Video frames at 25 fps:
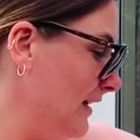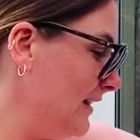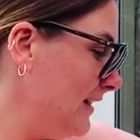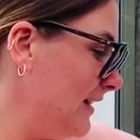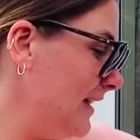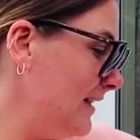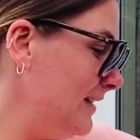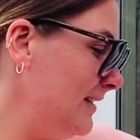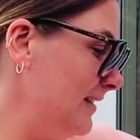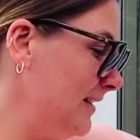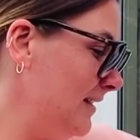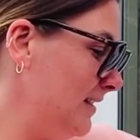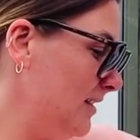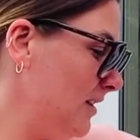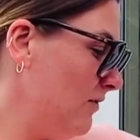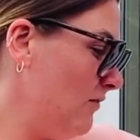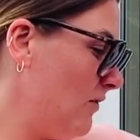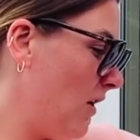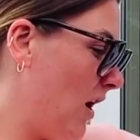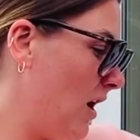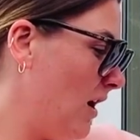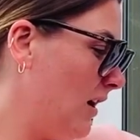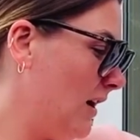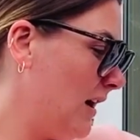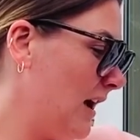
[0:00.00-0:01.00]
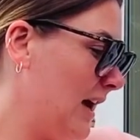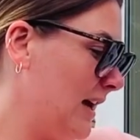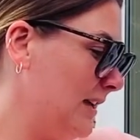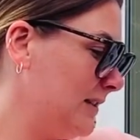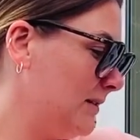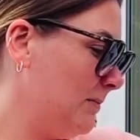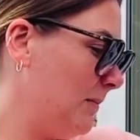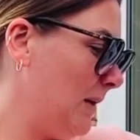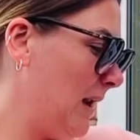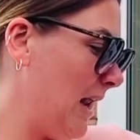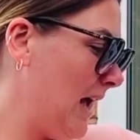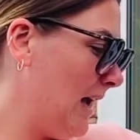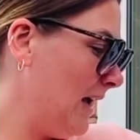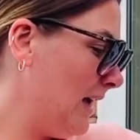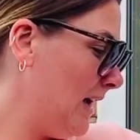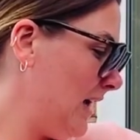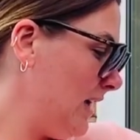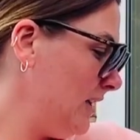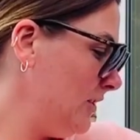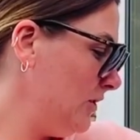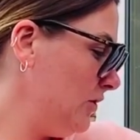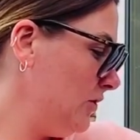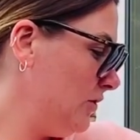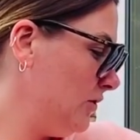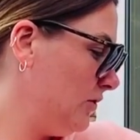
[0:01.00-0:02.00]
This is a rock as black
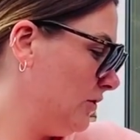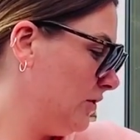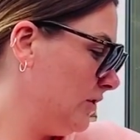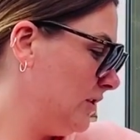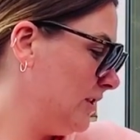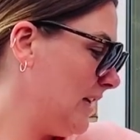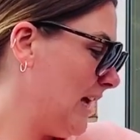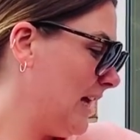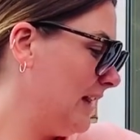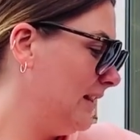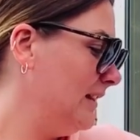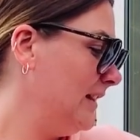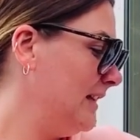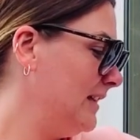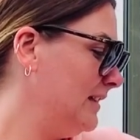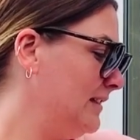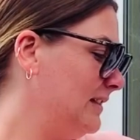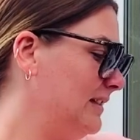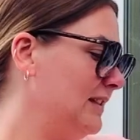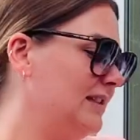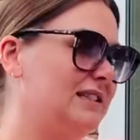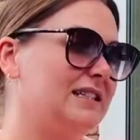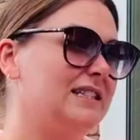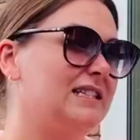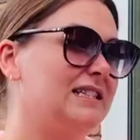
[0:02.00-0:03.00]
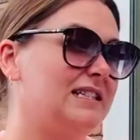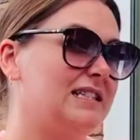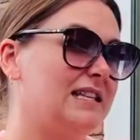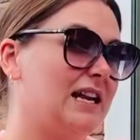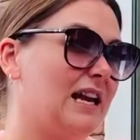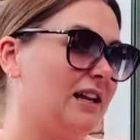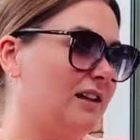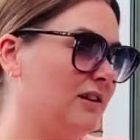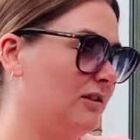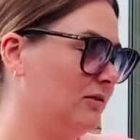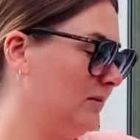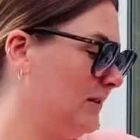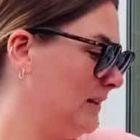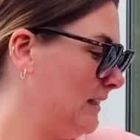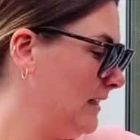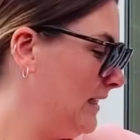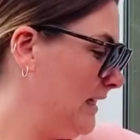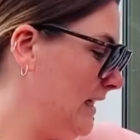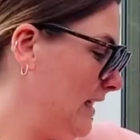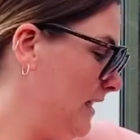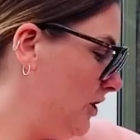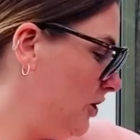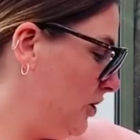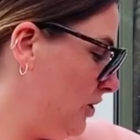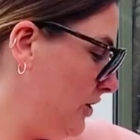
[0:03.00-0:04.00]
as soot, and this is a snail with an
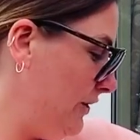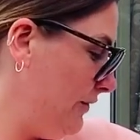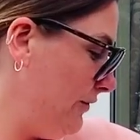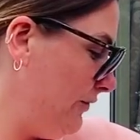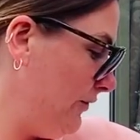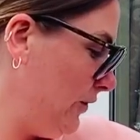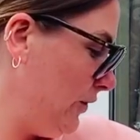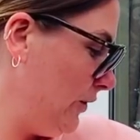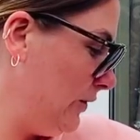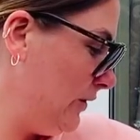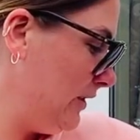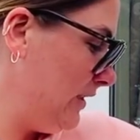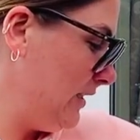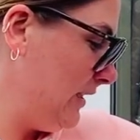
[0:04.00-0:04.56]
itchy foot.